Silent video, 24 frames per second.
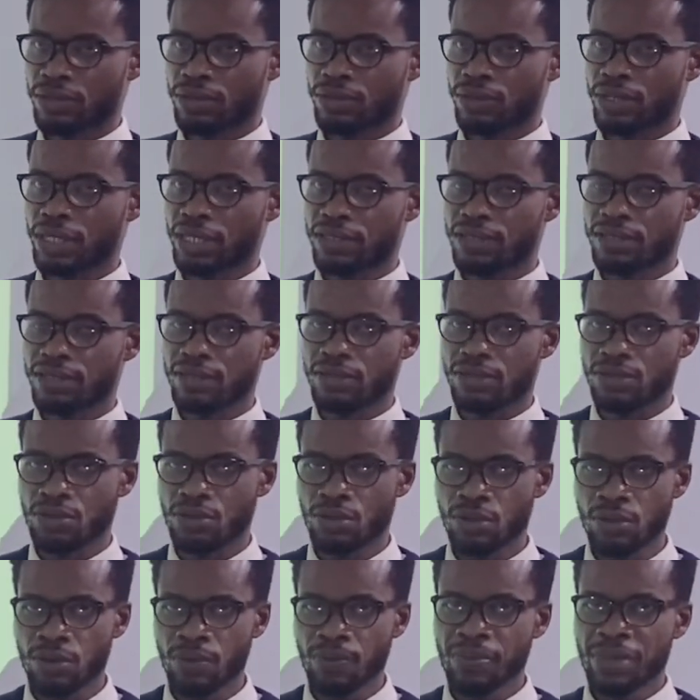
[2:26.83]
You get it?
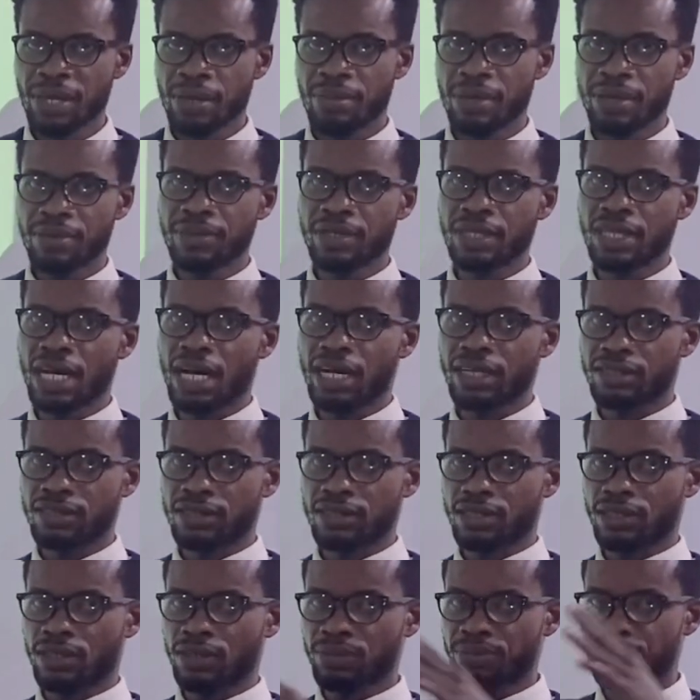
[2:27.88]
So maybe that
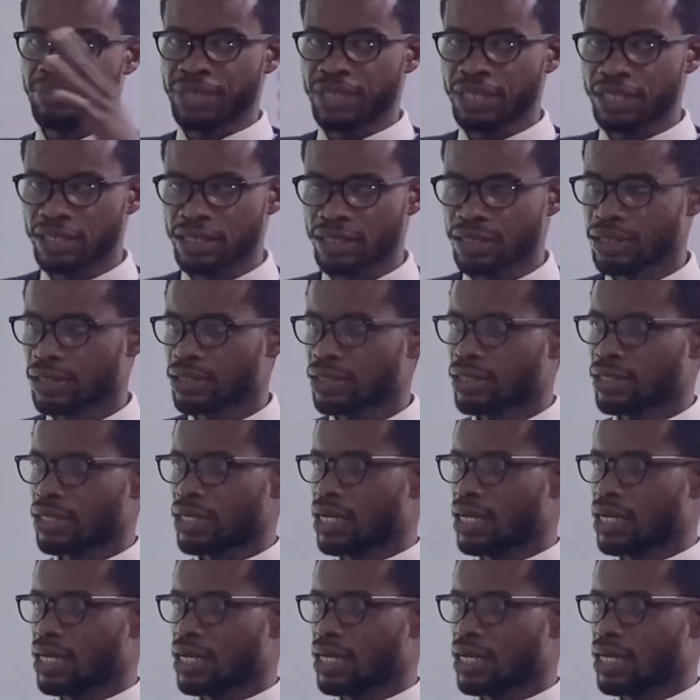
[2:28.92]
company